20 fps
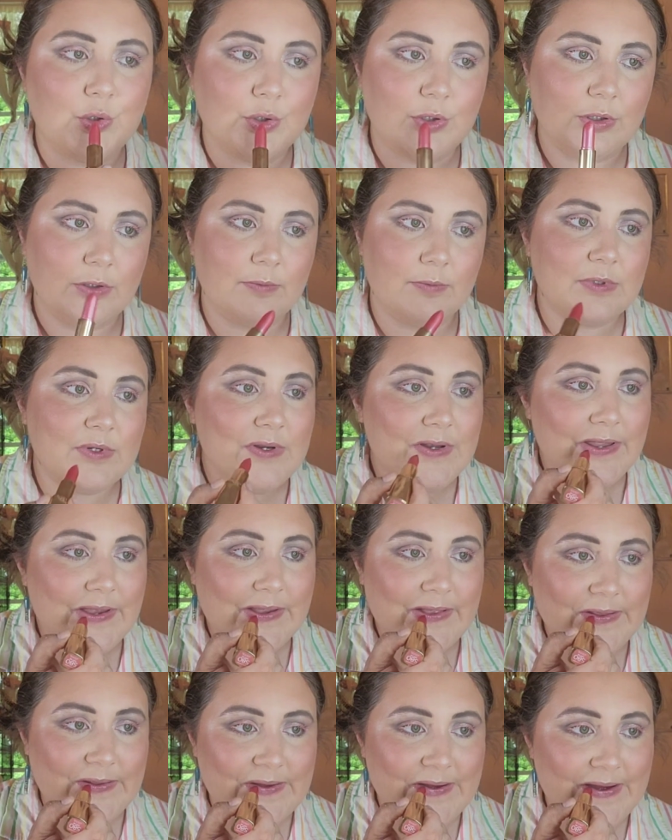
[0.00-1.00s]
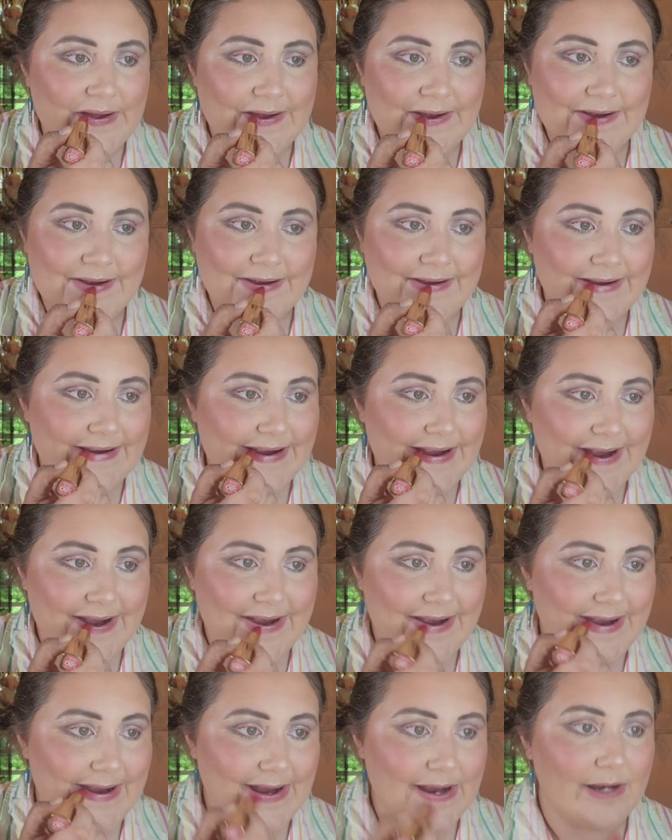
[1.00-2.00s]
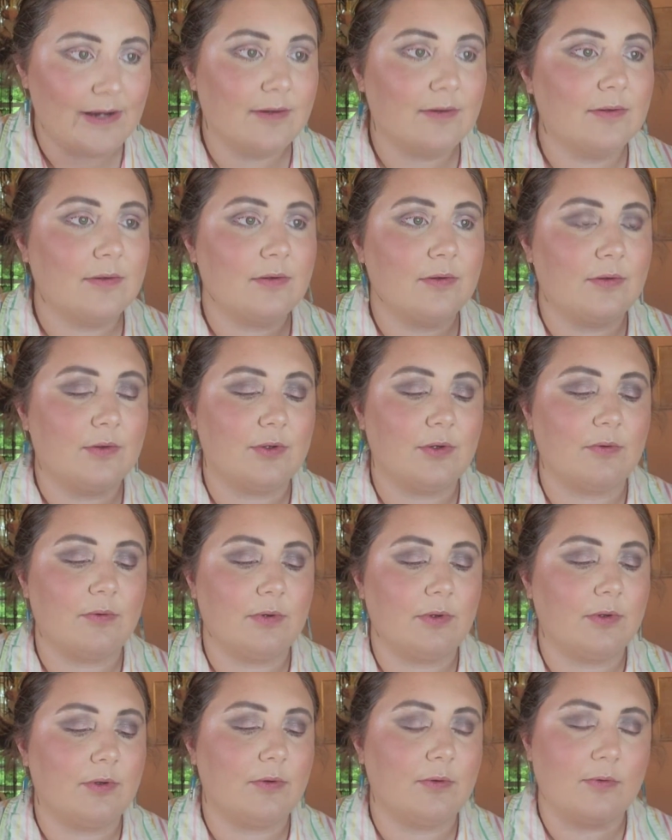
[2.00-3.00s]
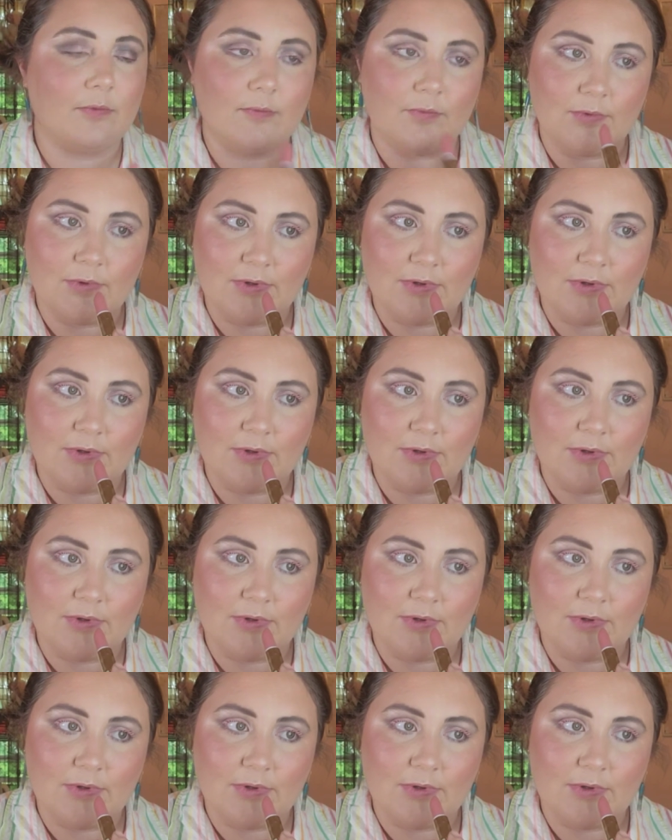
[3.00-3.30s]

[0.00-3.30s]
going to do, like, a long... What do I want to do?